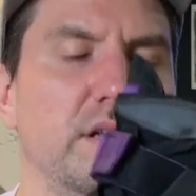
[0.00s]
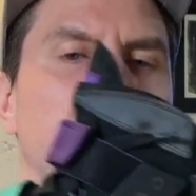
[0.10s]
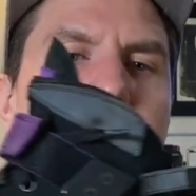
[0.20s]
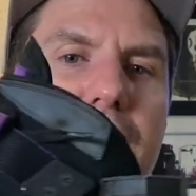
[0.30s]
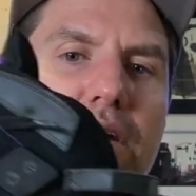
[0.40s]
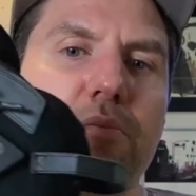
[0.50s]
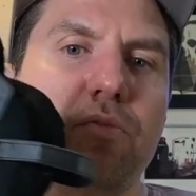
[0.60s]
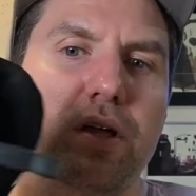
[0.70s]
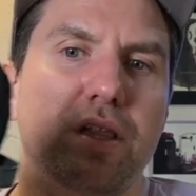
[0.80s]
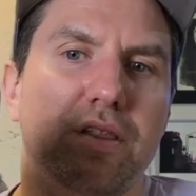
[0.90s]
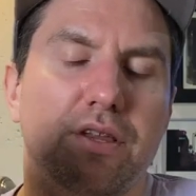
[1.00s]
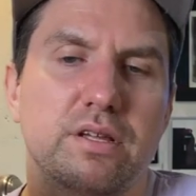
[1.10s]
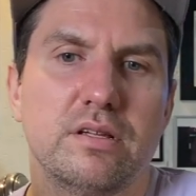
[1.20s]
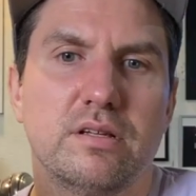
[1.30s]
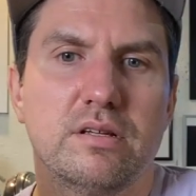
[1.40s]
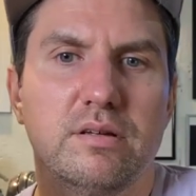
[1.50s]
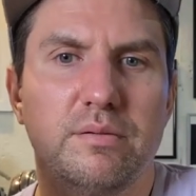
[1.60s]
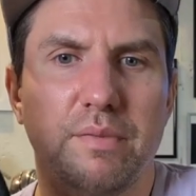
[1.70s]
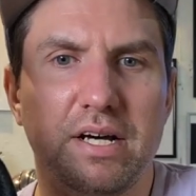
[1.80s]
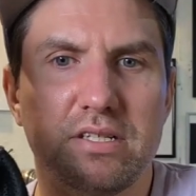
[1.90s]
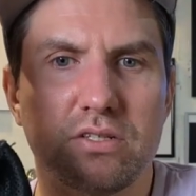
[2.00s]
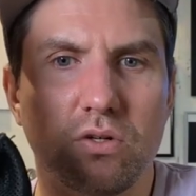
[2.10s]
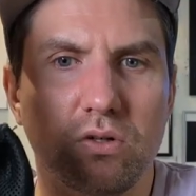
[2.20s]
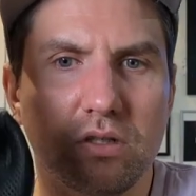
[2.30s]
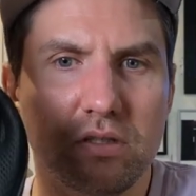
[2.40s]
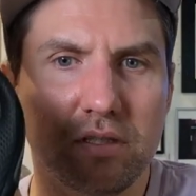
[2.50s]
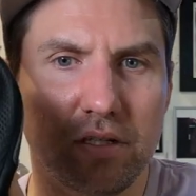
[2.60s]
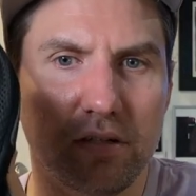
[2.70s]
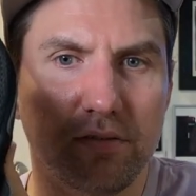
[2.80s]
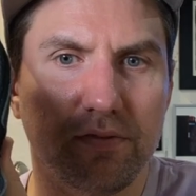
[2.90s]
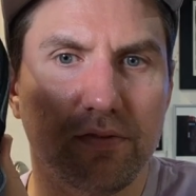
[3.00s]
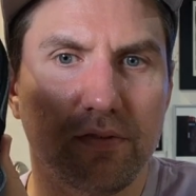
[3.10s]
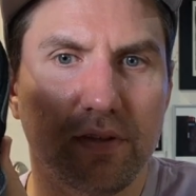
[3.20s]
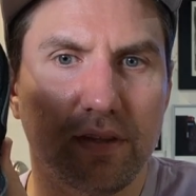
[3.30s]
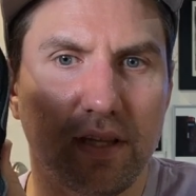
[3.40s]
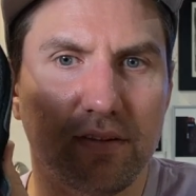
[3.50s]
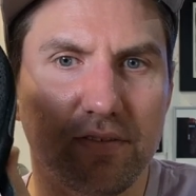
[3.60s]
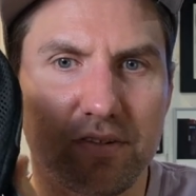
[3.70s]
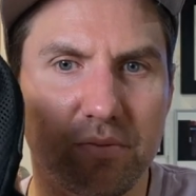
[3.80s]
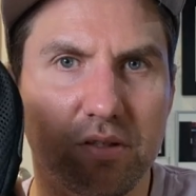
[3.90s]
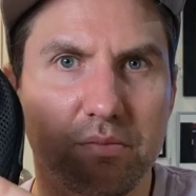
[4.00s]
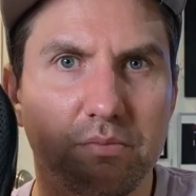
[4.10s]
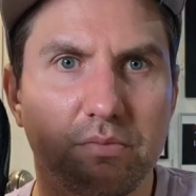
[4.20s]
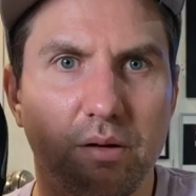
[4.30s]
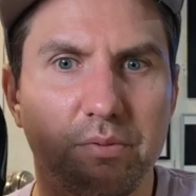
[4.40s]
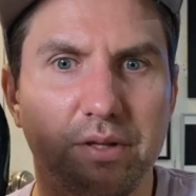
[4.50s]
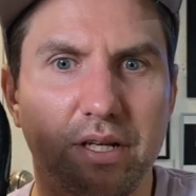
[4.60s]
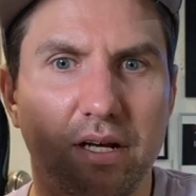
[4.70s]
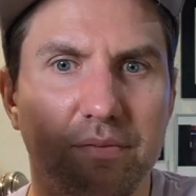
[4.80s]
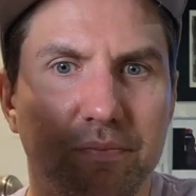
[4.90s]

They come with my sole. I don't know if that's visible. Probably not.